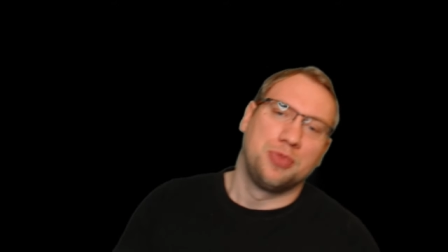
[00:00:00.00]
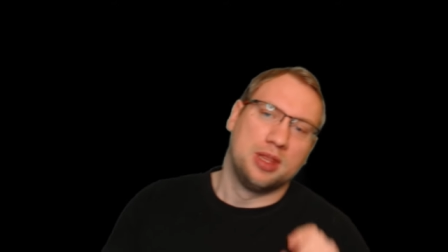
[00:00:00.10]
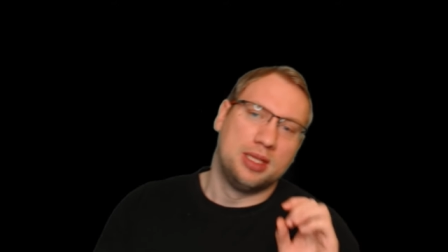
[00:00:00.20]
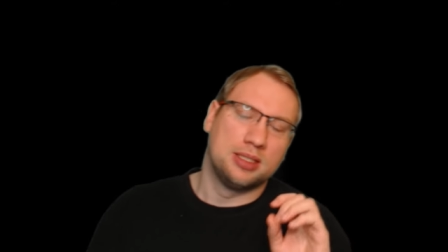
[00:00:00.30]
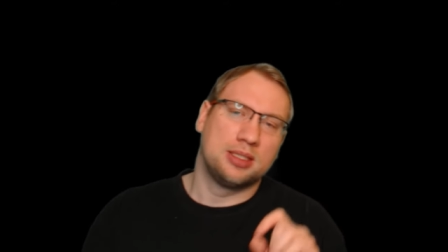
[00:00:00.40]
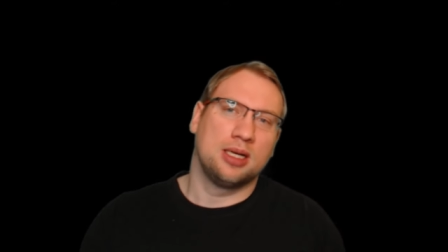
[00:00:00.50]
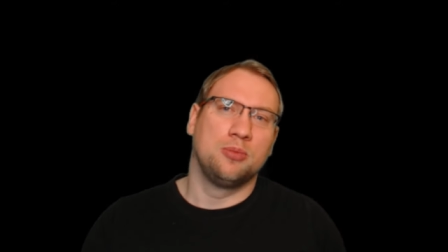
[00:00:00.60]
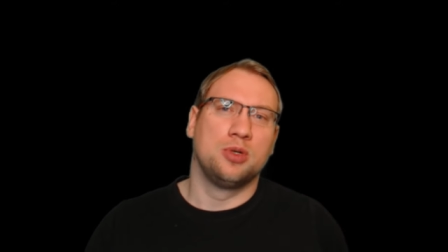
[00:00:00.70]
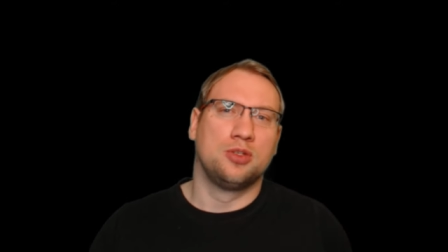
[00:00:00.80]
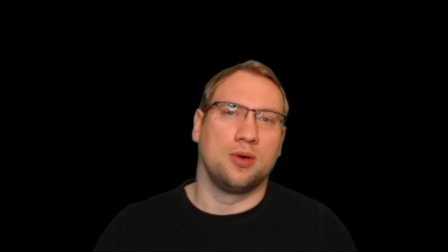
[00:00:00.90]
This time
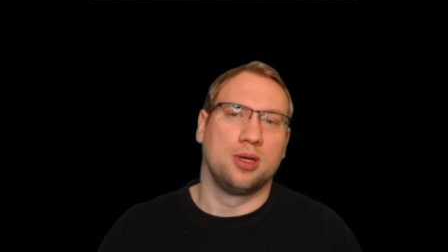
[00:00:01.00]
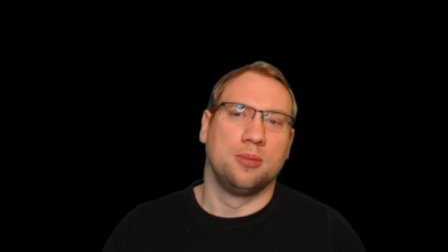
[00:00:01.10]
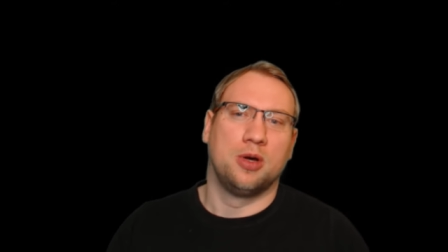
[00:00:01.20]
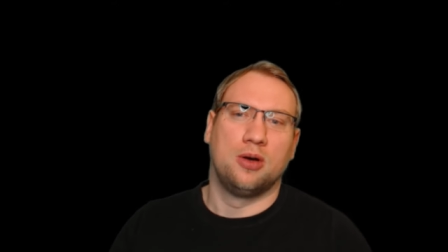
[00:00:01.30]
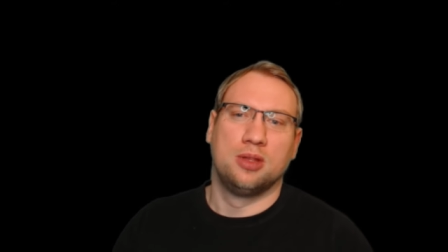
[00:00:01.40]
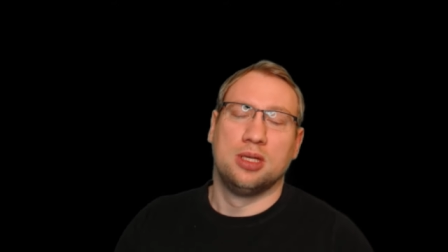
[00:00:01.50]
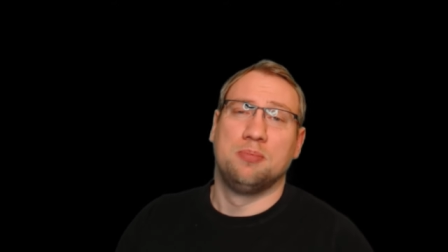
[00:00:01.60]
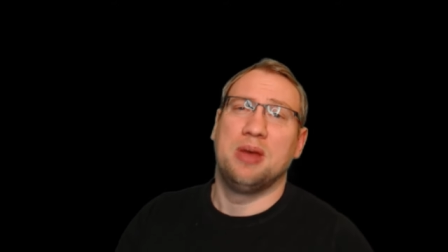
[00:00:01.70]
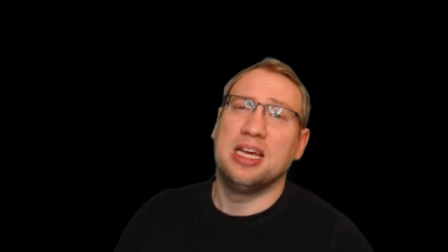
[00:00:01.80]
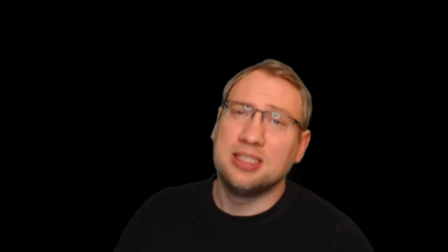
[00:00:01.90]
we're talking about the
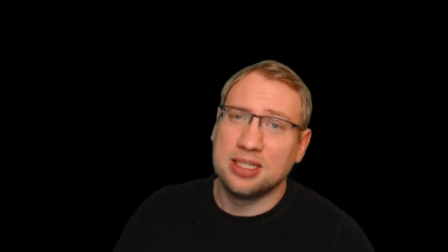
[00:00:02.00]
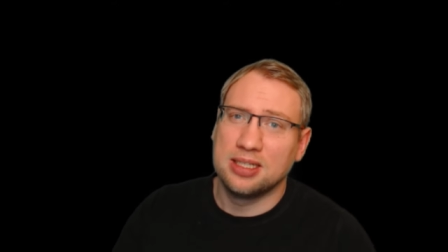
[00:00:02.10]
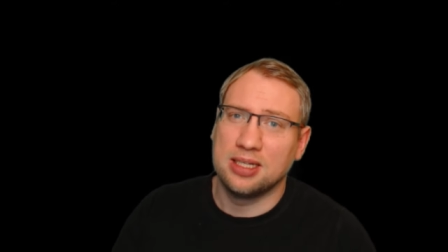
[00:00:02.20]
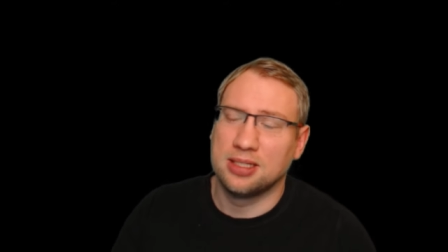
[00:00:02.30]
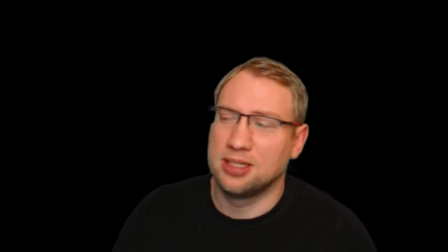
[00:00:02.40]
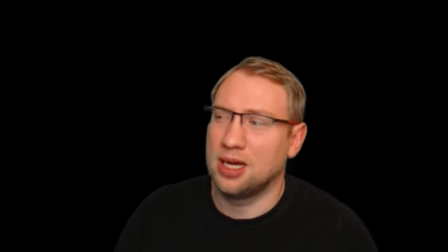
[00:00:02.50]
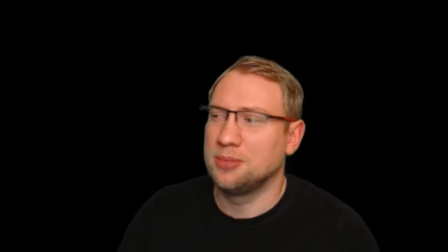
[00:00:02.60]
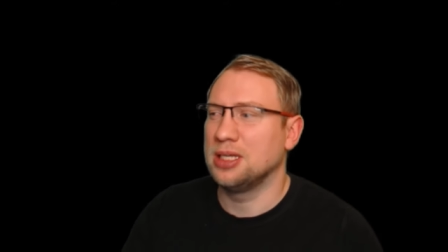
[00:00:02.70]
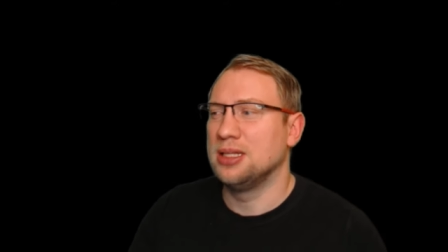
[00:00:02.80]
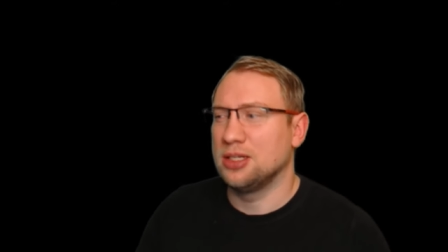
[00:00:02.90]
basic data types,
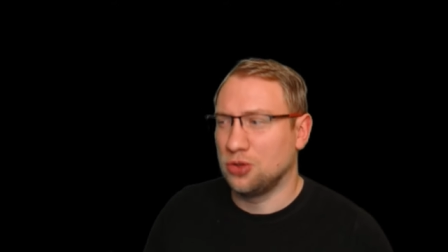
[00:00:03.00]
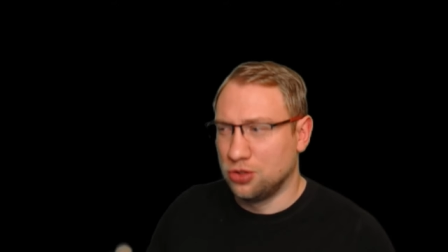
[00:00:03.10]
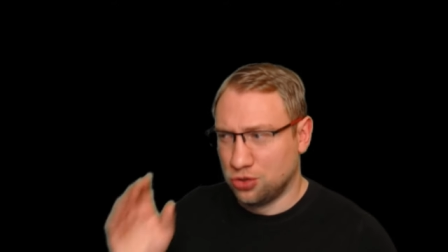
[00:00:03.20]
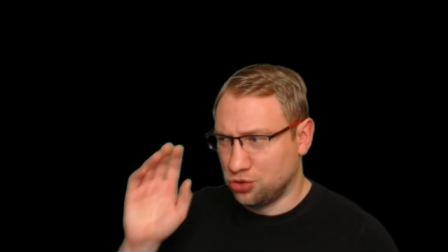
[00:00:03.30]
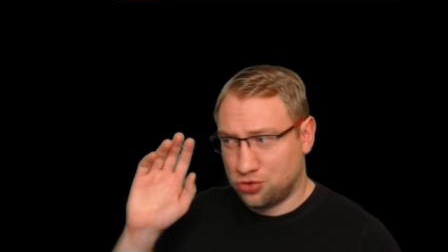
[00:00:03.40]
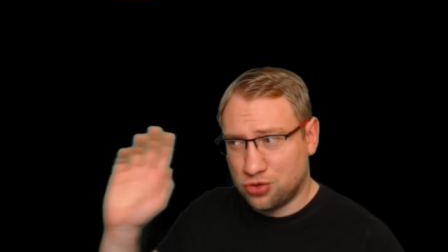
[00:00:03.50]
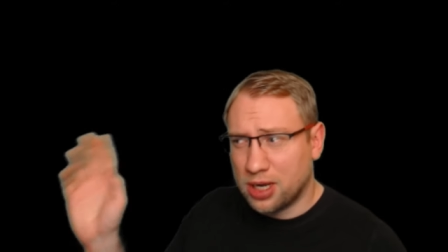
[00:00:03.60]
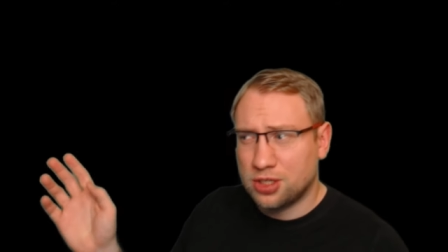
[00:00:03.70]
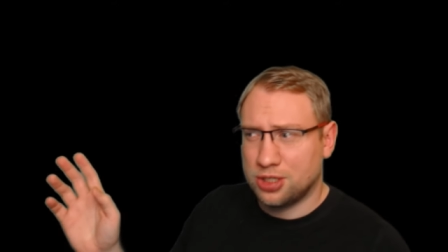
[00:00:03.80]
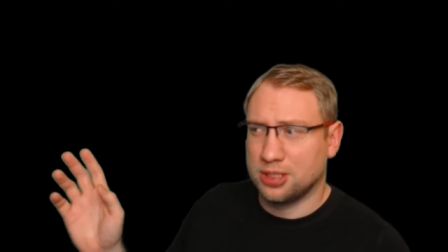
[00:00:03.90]
and there's also
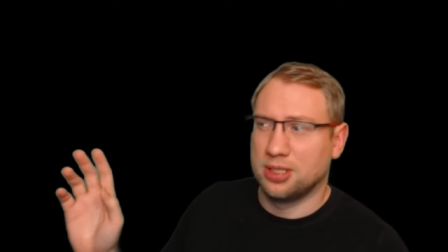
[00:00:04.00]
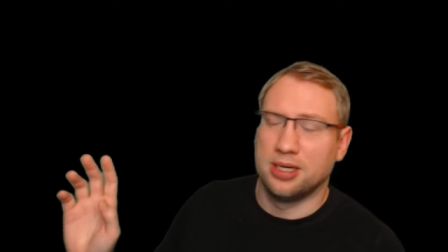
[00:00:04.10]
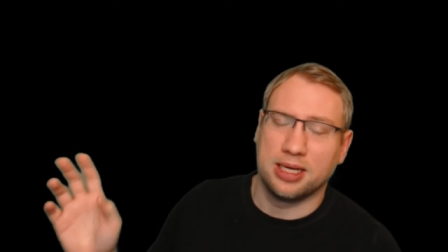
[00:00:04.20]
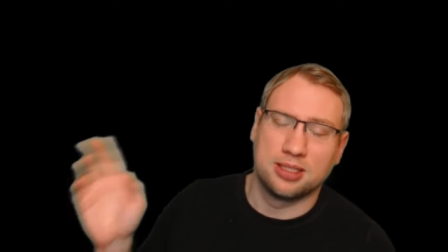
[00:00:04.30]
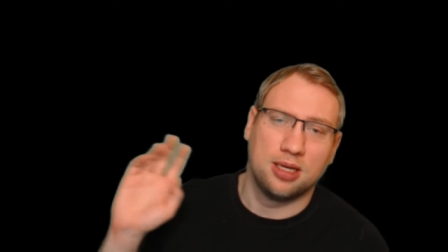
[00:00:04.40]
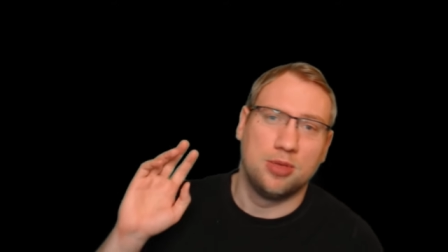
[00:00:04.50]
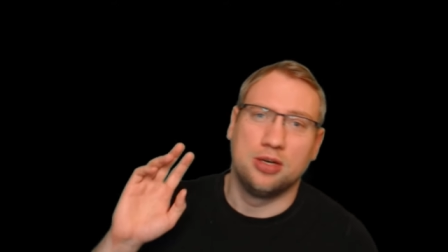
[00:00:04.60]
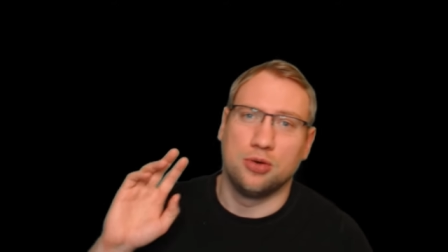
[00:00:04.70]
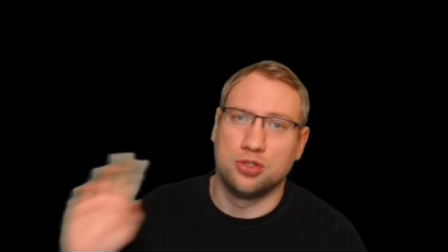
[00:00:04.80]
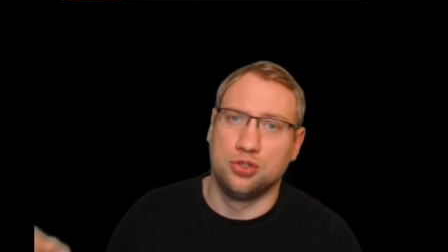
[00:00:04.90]
structures the next time and
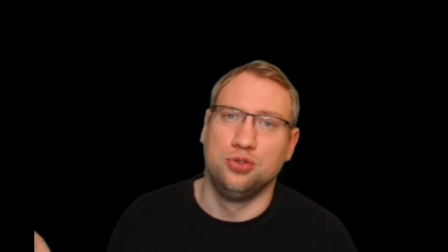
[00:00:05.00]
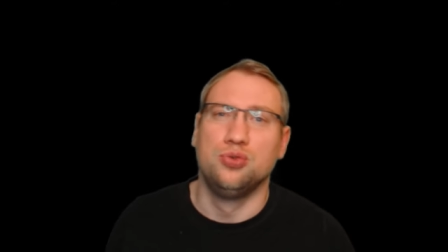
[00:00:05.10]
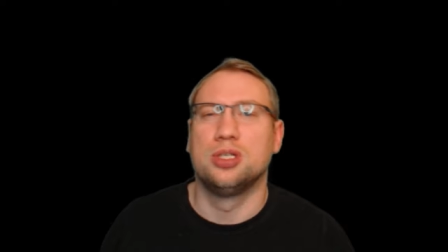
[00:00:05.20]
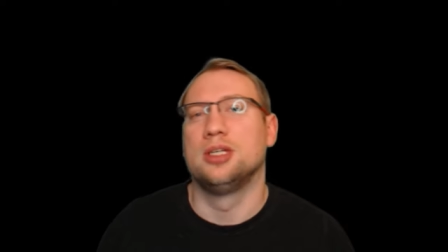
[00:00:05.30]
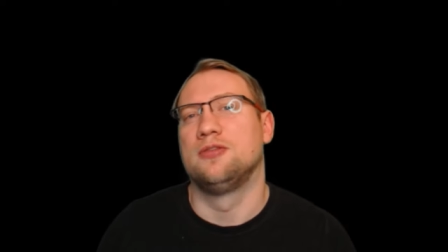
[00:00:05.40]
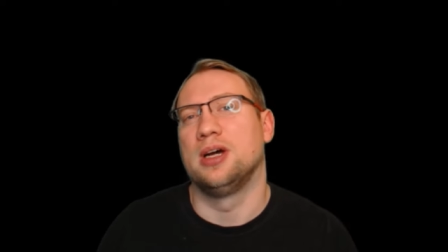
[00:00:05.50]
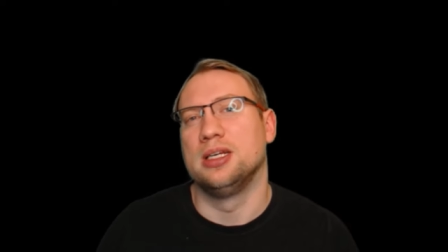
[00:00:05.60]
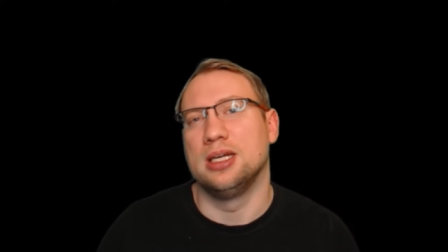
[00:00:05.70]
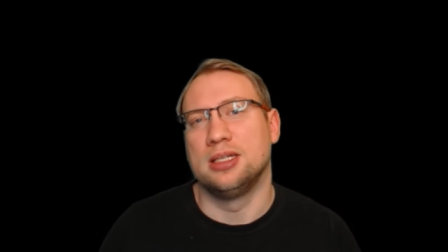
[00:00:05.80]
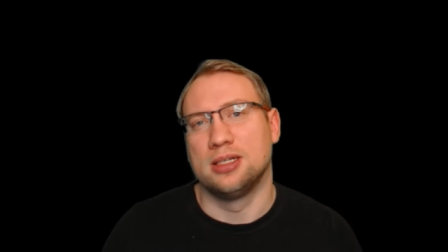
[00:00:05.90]
also user-defined
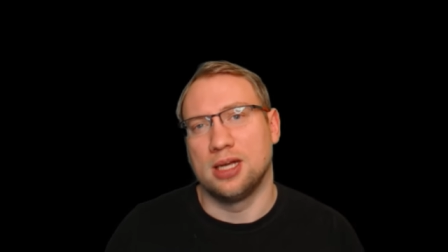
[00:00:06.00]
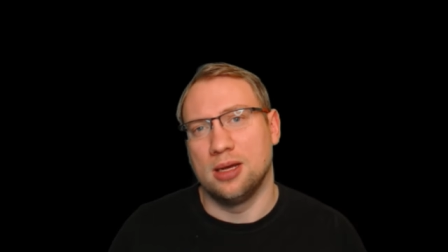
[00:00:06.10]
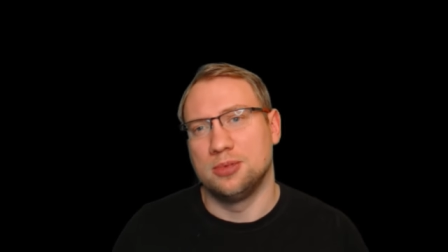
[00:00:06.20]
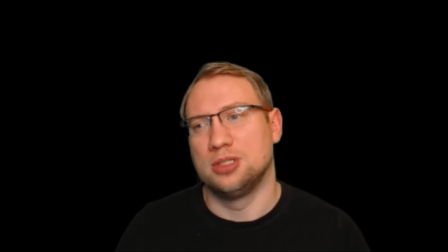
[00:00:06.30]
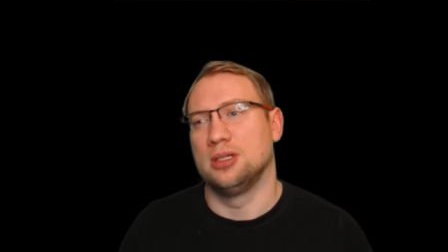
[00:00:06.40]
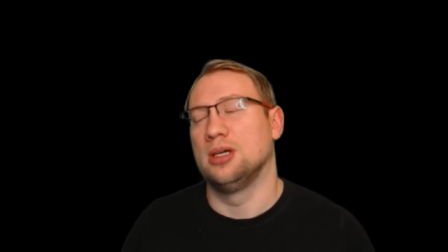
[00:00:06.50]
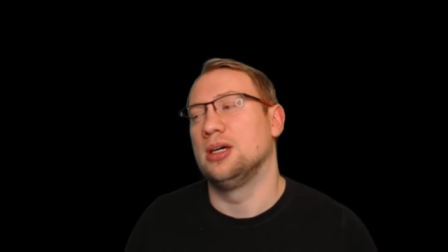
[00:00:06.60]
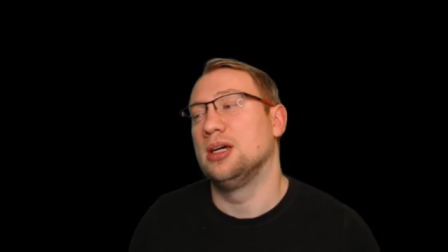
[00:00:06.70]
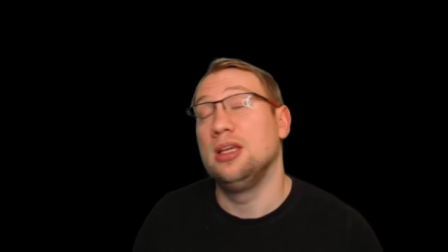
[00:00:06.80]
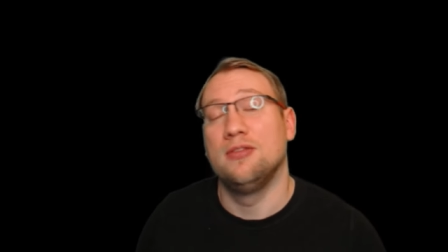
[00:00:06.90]
data types uh,
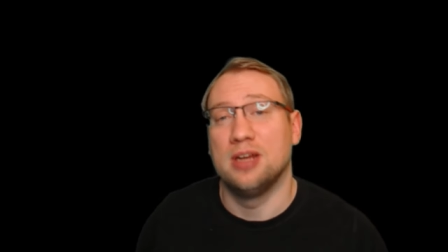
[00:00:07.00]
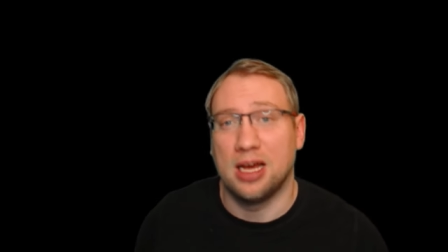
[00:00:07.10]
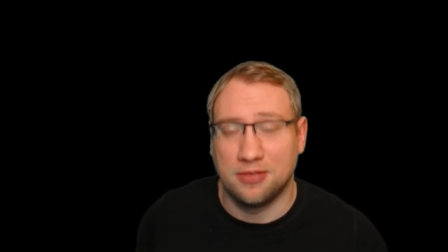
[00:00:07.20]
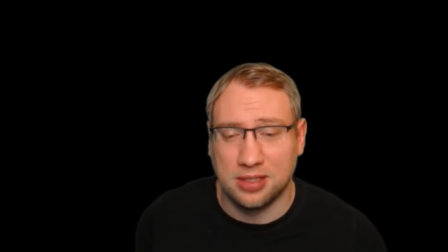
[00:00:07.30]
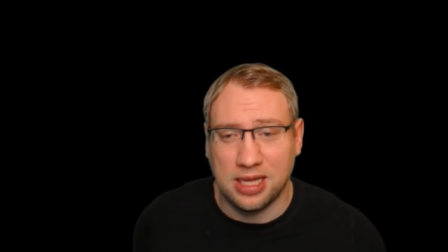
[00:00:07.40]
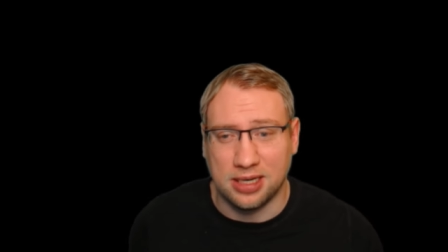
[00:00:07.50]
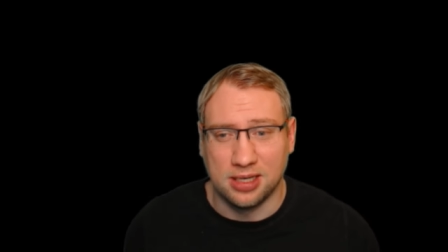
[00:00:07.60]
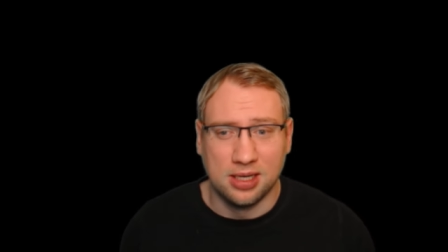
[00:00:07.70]
even after that.